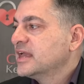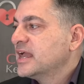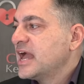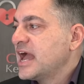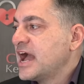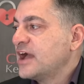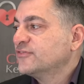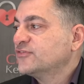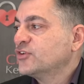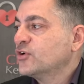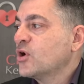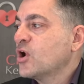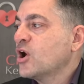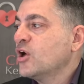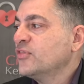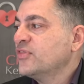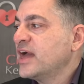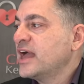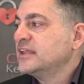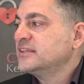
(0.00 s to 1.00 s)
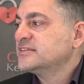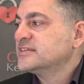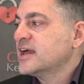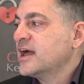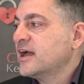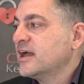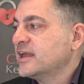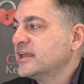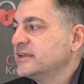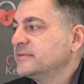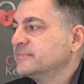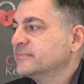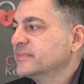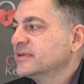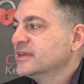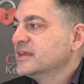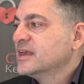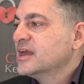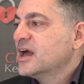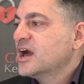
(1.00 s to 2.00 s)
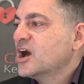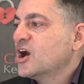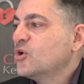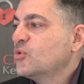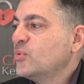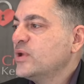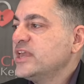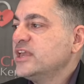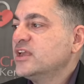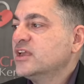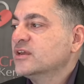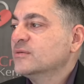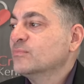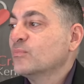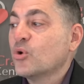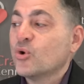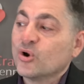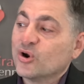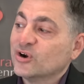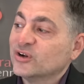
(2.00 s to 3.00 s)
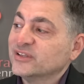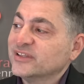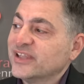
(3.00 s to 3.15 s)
After all that time, a week more or